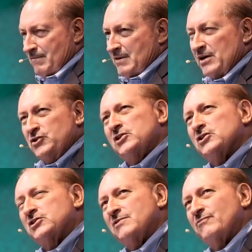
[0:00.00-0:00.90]
Now,
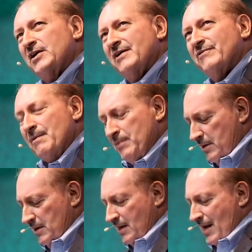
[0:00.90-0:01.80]
Jesus didn't forgive that many
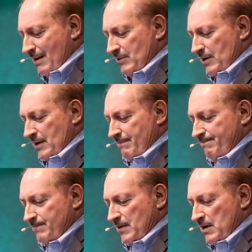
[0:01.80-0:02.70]
that came to him,
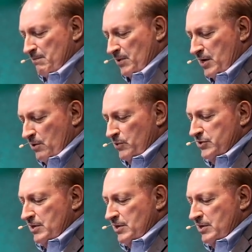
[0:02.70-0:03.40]
but here was an